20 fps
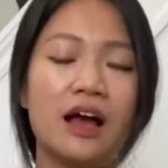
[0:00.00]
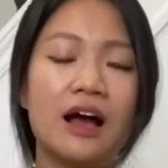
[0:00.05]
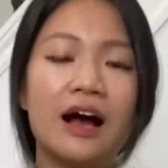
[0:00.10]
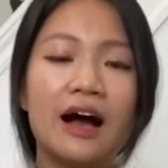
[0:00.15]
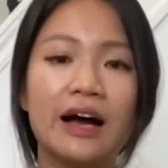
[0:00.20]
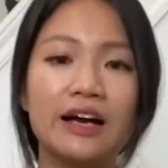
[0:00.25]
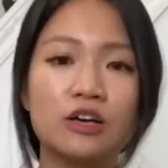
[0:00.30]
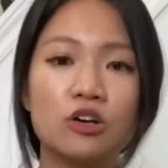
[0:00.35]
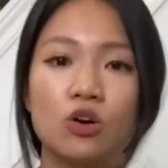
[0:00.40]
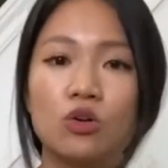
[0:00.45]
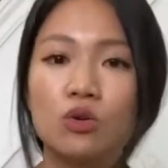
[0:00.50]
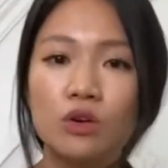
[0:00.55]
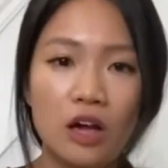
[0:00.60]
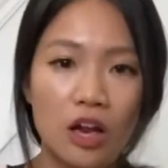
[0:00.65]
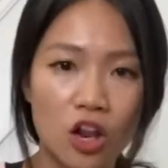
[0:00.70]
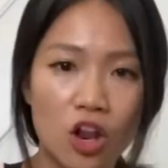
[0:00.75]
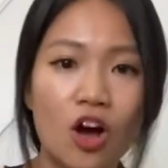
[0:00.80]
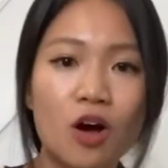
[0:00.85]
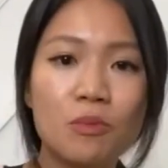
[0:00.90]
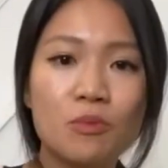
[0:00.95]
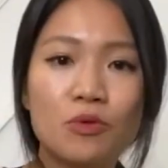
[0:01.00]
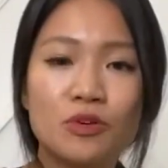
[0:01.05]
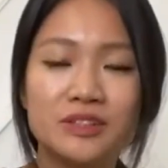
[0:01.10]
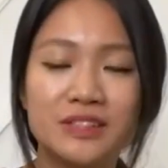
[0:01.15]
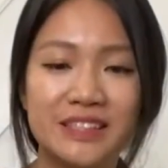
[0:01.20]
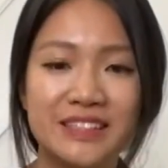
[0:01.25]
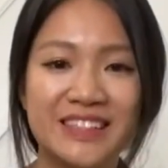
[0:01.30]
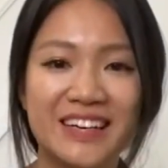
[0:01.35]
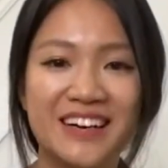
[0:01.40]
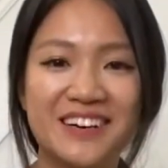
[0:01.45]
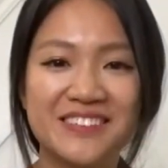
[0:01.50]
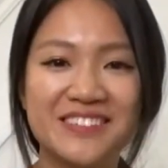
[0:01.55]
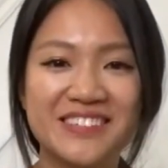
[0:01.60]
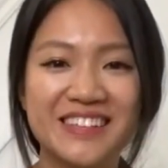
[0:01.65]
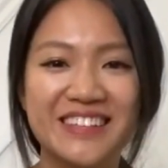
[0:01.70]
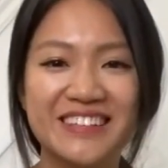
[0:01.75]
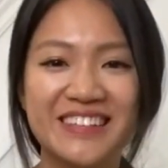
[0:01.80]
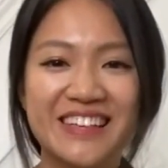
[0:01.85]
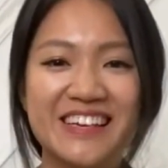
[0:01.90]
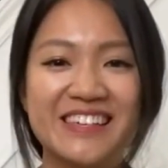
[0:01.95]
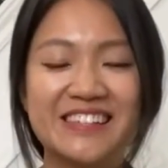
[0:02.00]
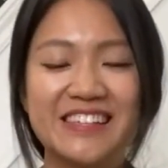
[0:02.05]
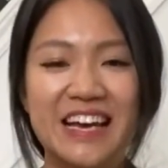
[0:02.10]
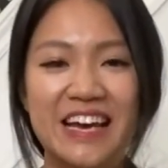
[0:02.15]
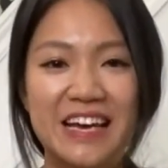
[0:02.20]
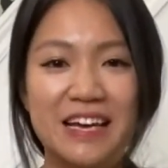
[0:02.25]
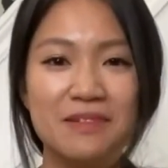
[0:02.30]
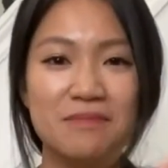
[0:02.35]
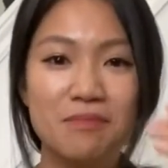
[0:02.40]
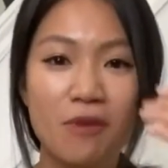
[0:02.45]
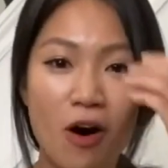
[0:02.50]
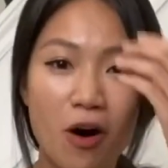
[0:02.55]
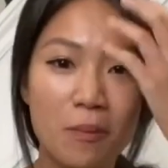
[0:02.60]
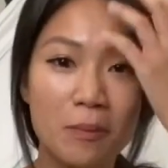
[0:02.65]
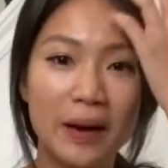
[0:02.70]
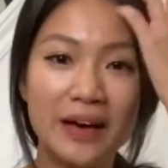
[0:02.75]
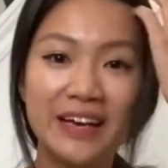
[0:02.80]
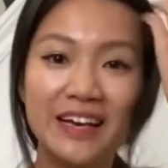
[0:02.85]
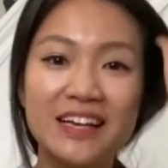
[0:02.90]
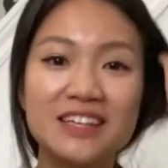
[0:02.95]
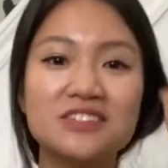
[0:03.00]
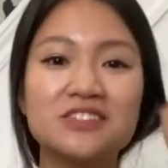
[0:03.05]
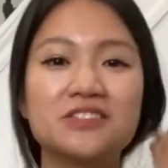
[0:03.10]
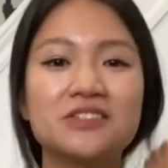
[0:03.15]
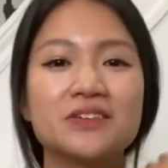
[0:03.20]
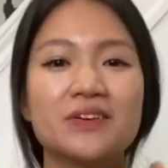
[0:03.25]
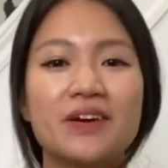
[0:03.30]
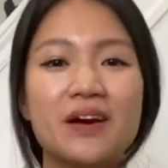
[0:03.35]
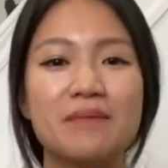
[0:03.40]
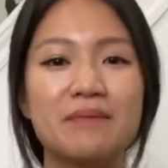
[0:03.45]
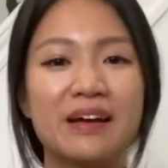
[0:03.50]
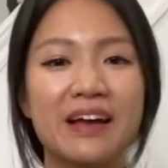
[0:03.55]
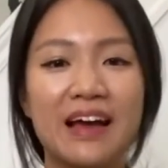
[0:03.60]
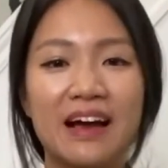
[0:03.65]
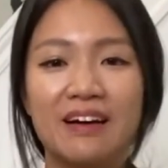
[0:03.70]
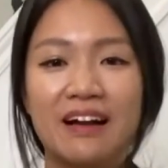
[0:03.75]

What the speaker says: I go a lot more details in this on my Instagram account.